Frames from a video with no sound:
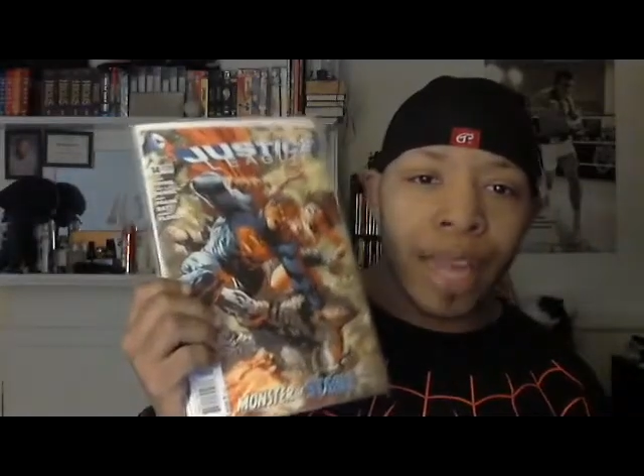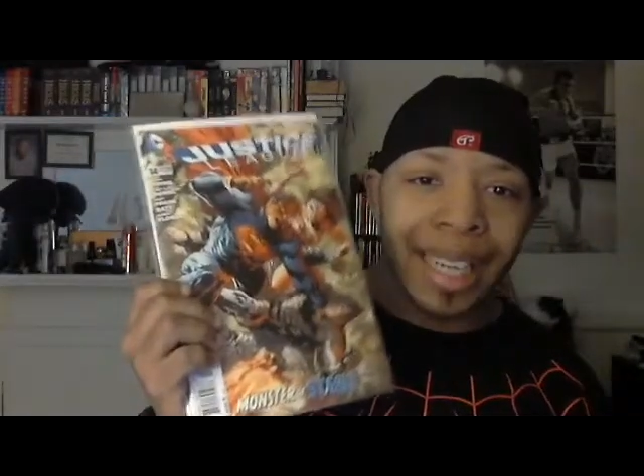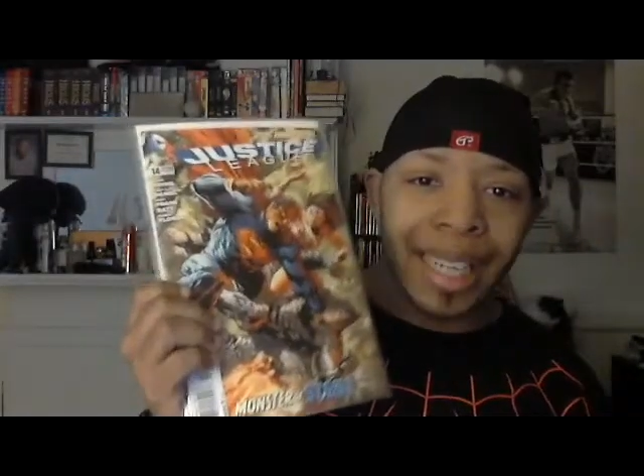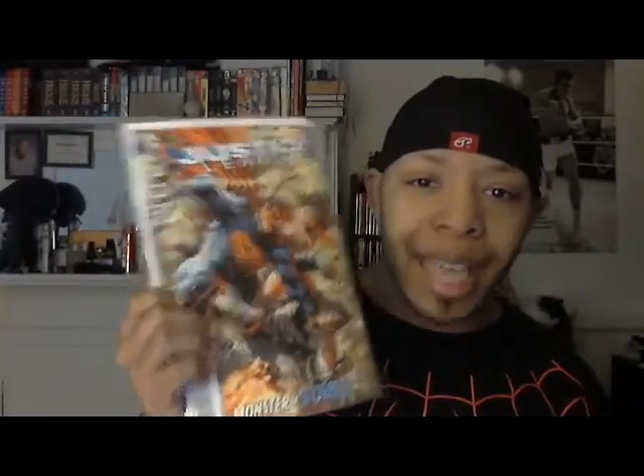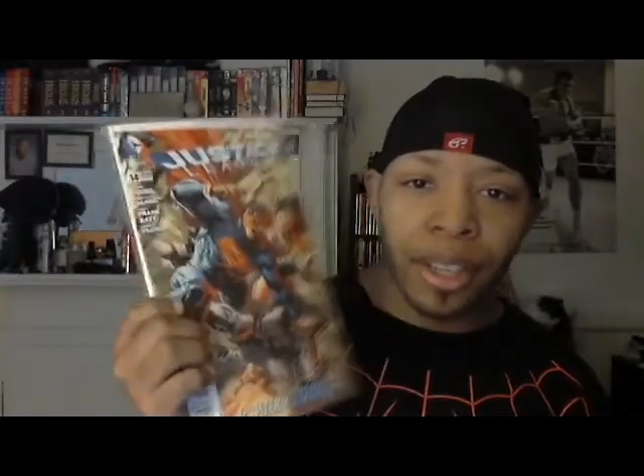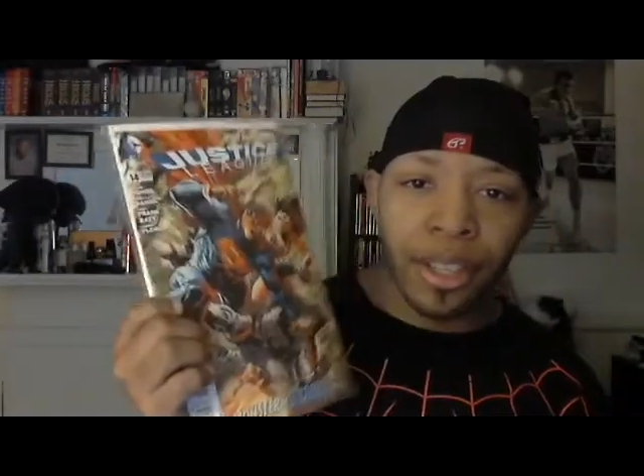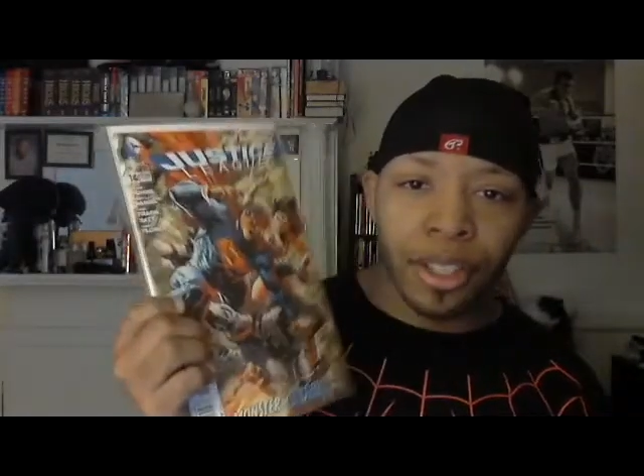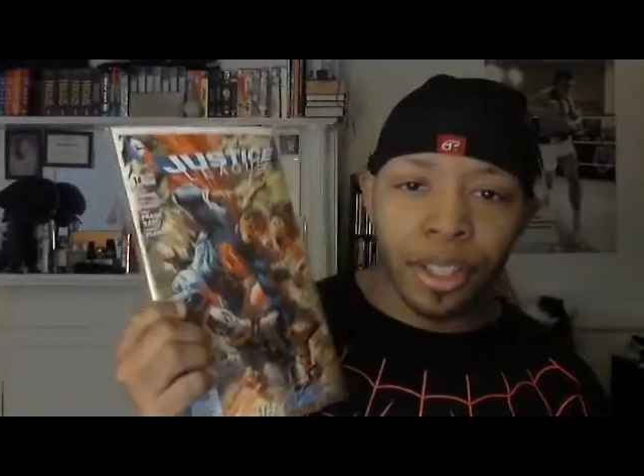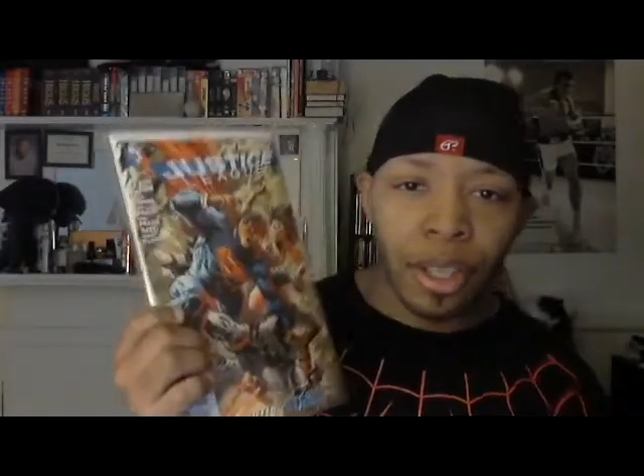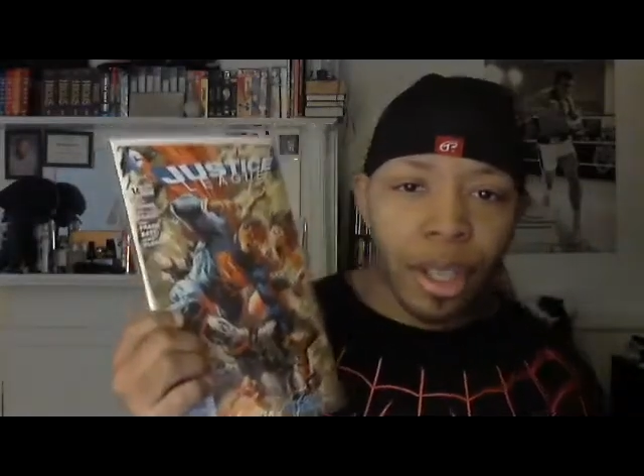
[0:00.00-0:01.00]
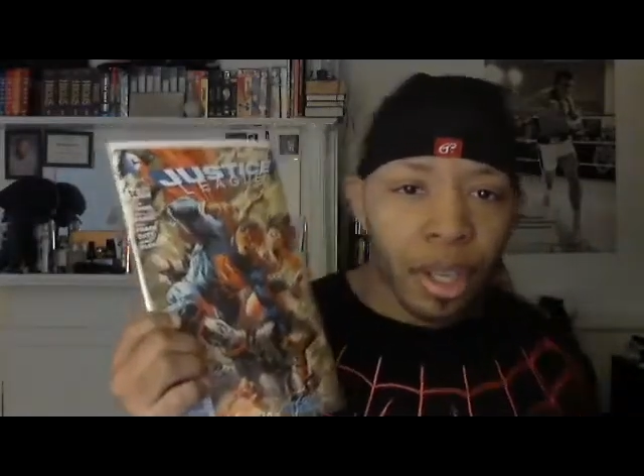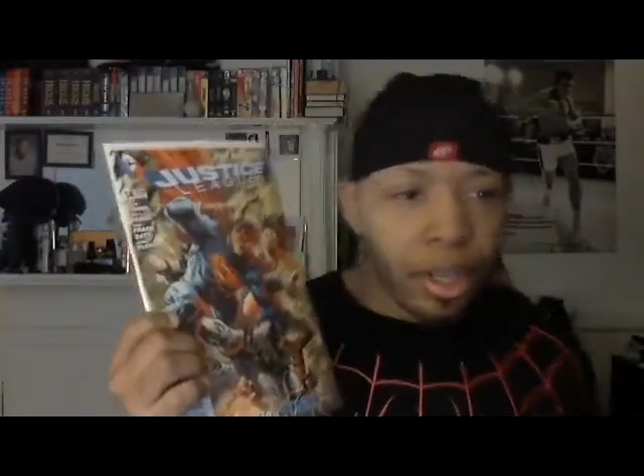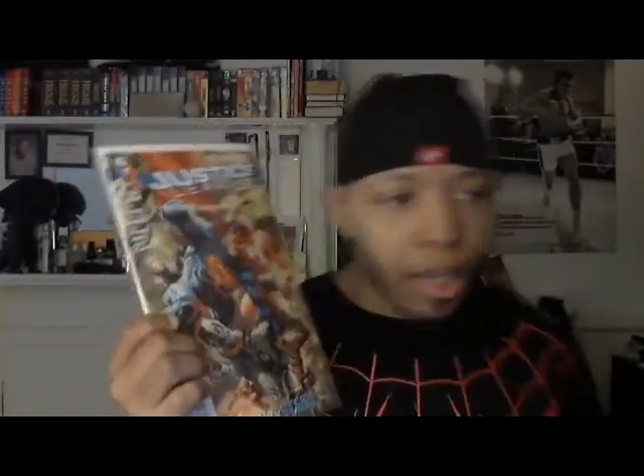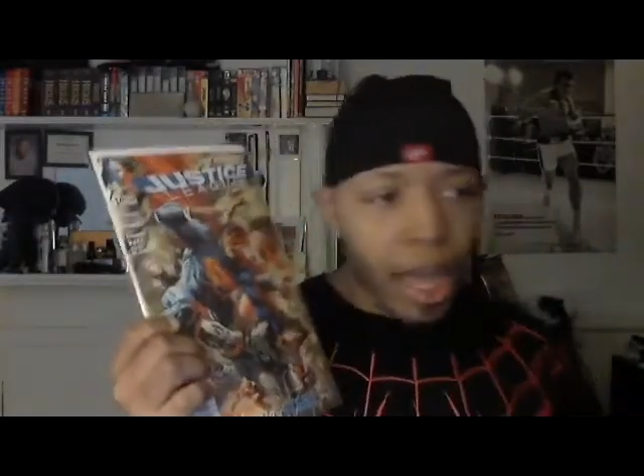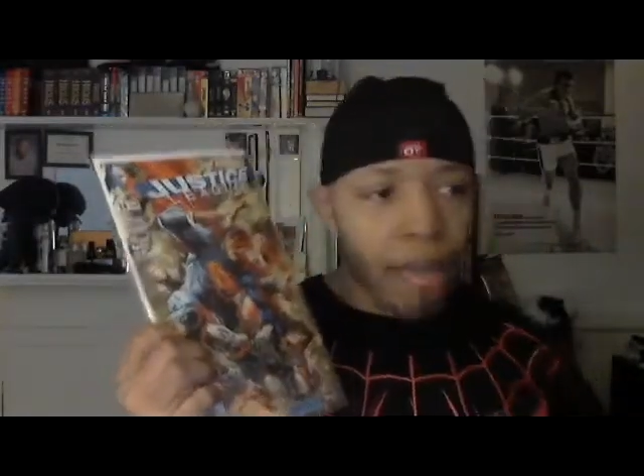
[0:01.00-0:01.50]
Atlantis,
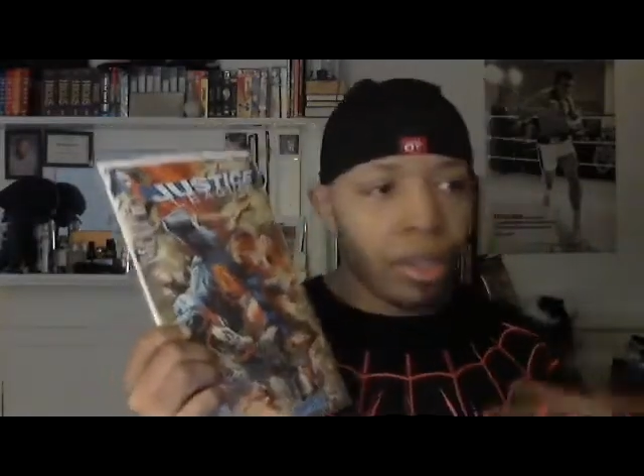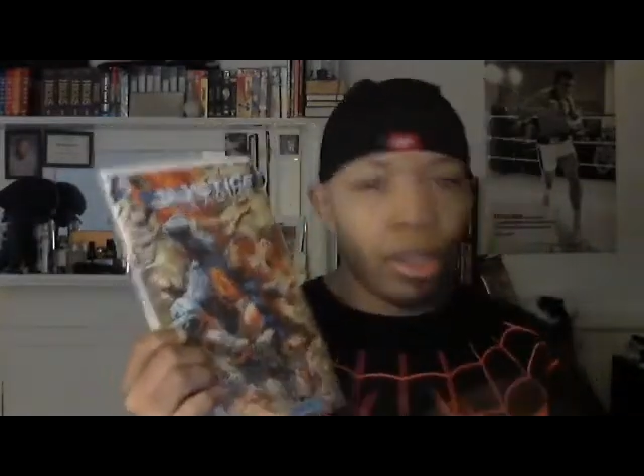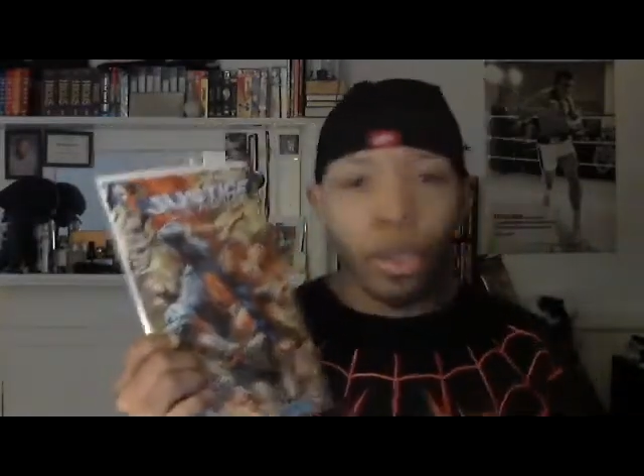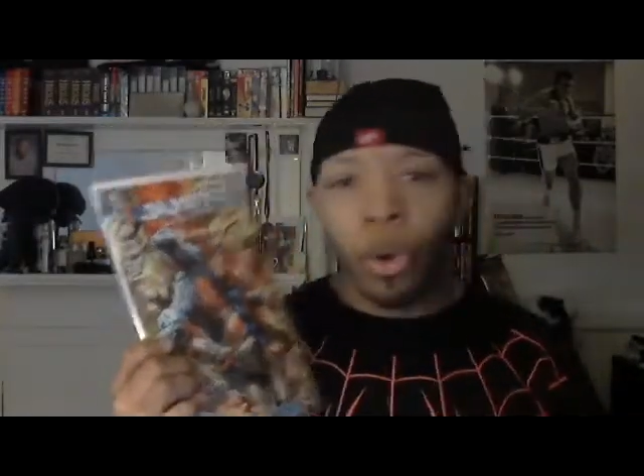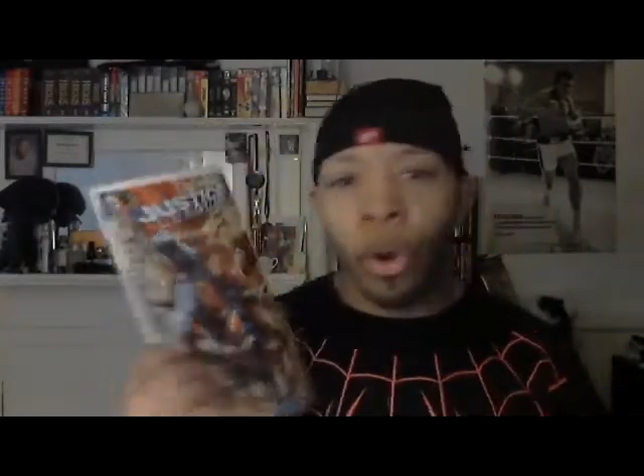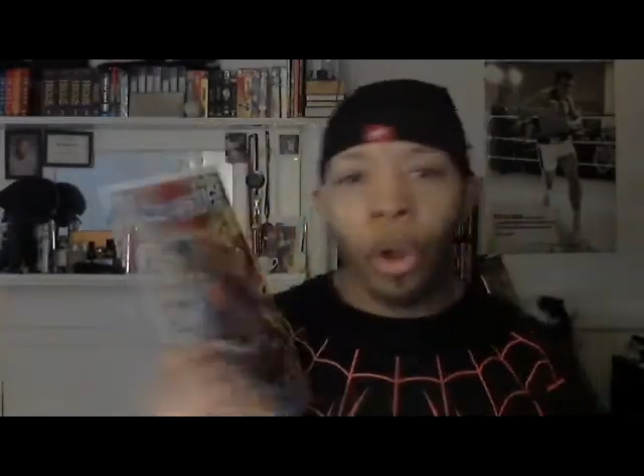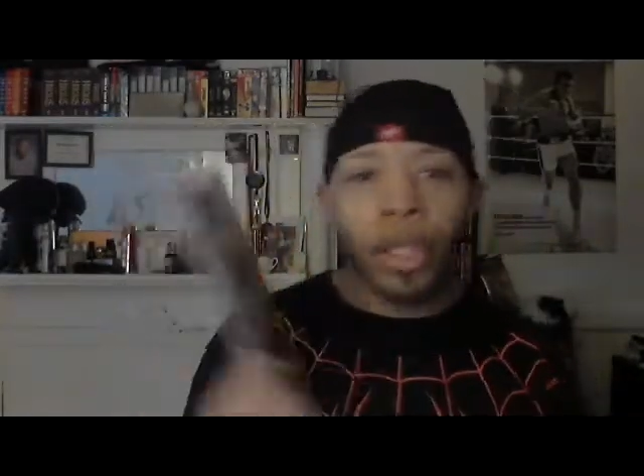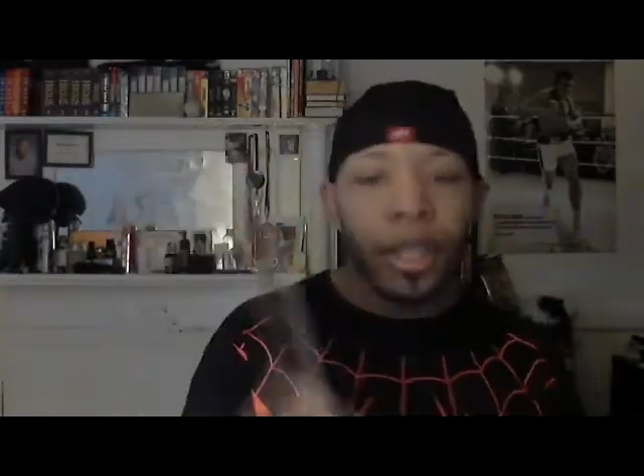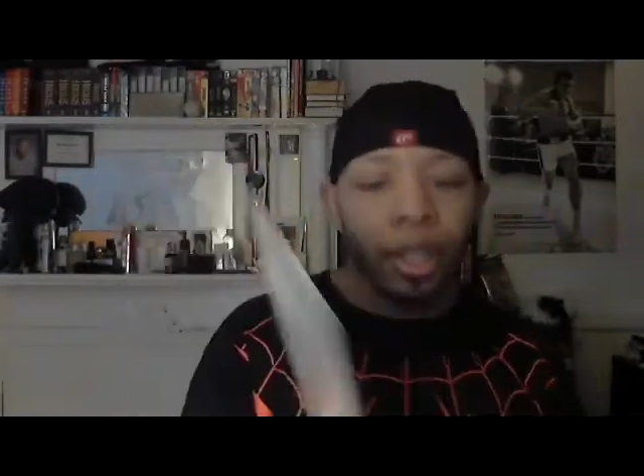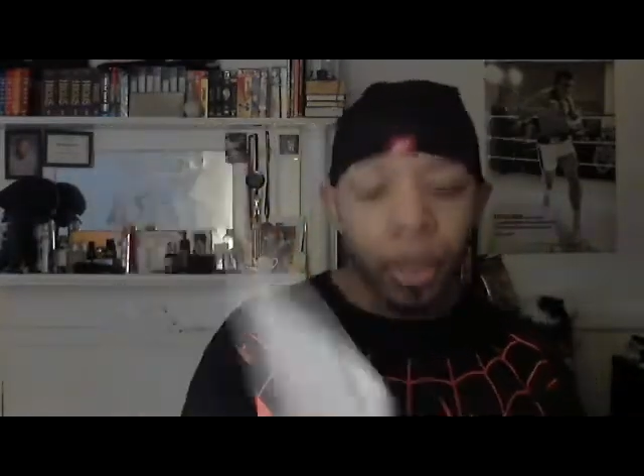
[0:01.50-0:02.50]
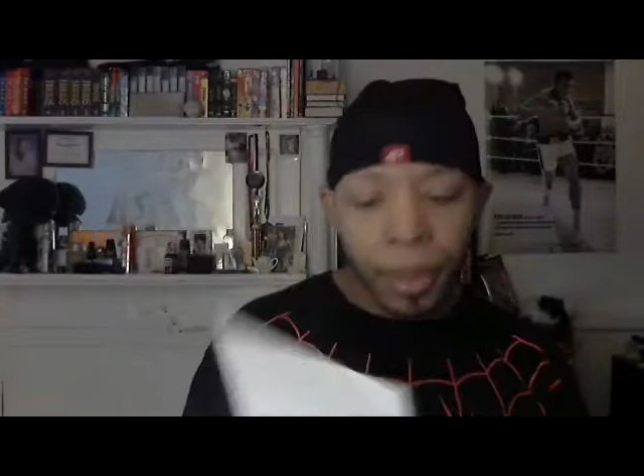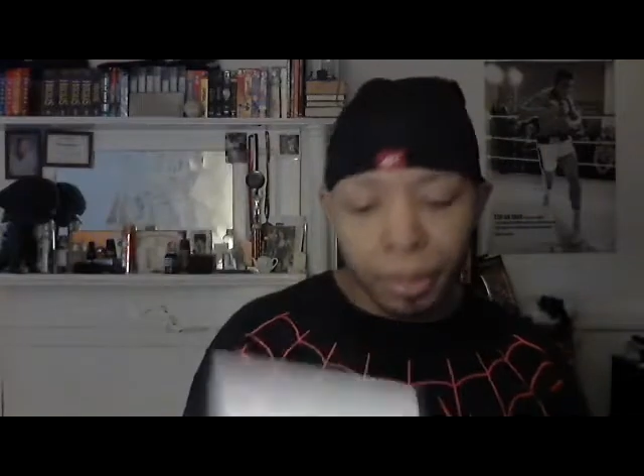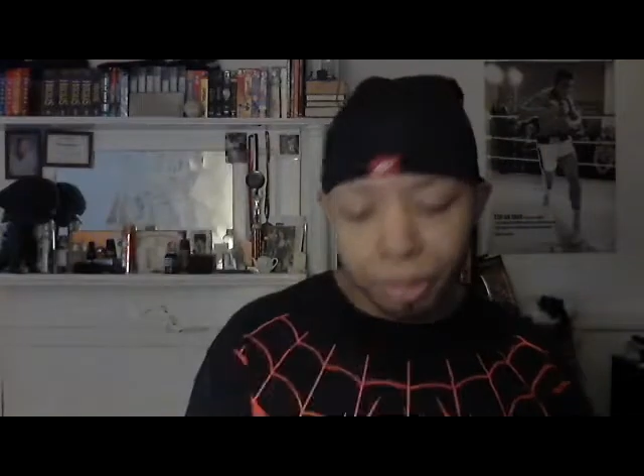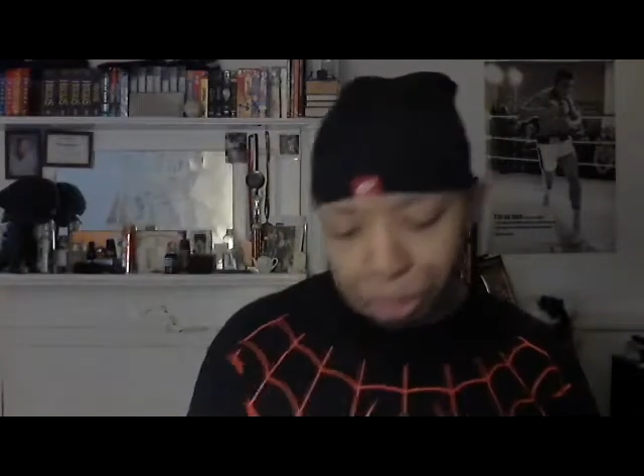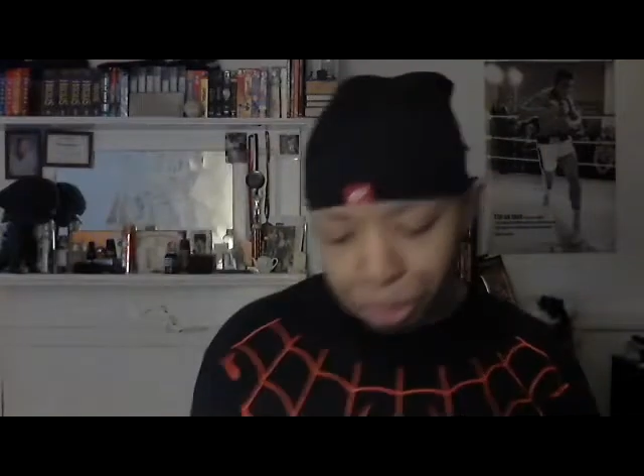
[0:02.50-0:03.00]
that story arc that's coming